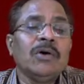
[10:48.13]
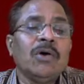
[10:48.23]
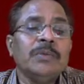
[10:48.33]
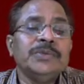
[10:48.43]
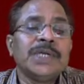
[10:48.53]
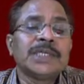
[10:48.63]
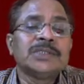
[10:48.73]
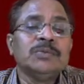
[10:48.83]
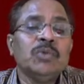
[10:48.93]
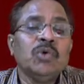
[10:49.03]
objects
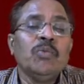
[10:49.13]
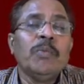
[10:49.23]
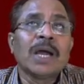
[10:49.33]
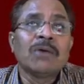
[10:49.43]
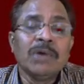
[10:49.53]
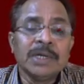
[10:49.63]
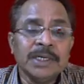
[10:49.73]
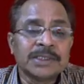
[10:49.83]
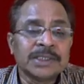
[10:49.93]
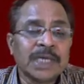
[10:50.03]
move backward
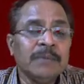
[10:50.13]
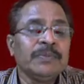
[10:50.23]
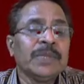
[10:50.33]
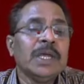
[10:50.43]
in time;